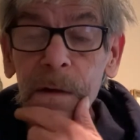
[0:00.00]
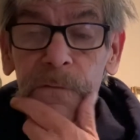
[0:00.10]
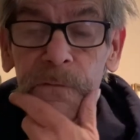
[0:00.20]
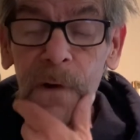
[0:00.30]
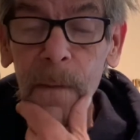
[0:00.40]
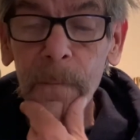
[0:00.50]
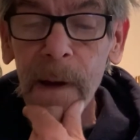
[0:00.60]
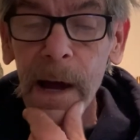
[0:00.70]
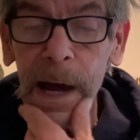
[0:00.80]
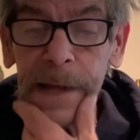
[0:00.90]
from,
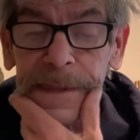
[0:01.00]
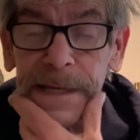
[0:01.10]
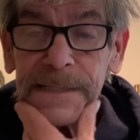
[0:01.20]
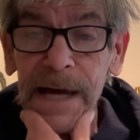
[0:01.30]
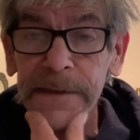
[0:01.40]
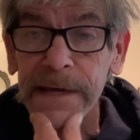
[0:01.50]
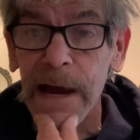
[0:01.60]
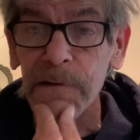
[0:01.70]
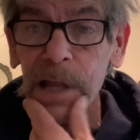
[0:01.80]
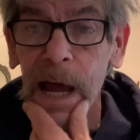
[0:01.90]
I think, South
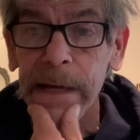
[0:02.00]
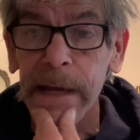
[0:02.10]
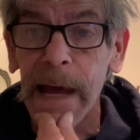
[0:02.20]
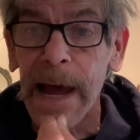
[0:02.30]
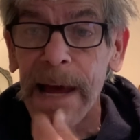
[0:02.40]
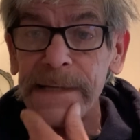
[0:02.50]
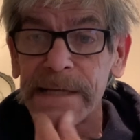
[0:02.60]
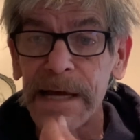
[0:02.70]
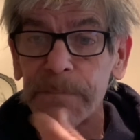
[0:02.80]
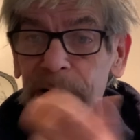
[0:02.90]
Carolina as
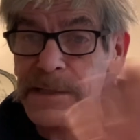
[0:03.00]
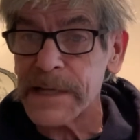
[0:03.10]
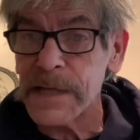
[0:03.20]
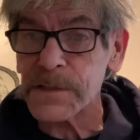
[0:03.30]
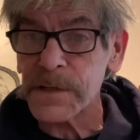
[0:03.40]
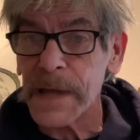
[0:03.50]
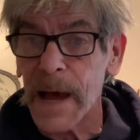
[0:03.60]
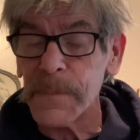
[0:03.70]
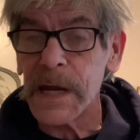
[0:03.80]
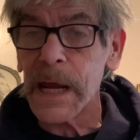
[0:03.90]
their presidential
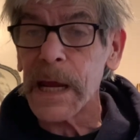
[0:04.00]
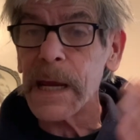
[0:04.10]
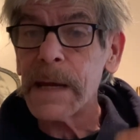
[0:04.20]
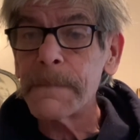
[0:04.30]
nominee.